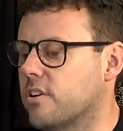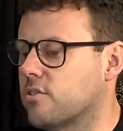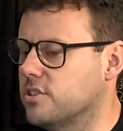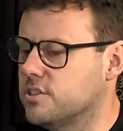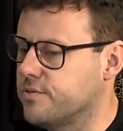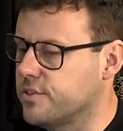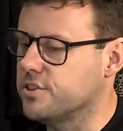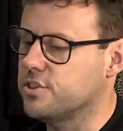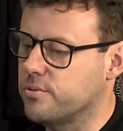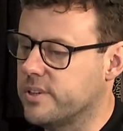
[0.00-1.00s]
Across the
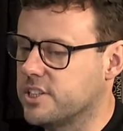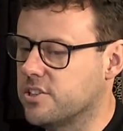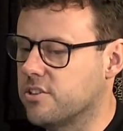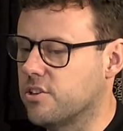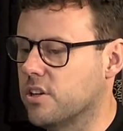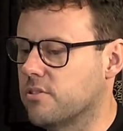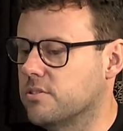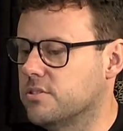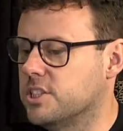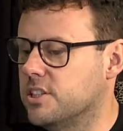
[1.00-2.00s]
first 2 weeks, I know
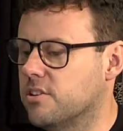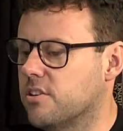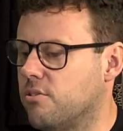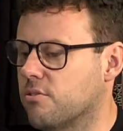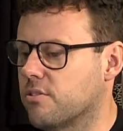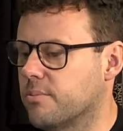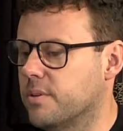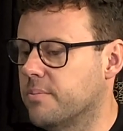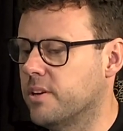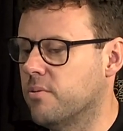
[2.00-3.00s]
Collingwood, Sydney got hold of them in
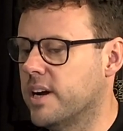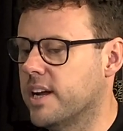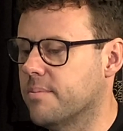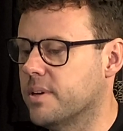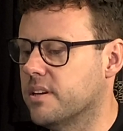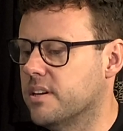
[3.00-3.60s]
a big way, but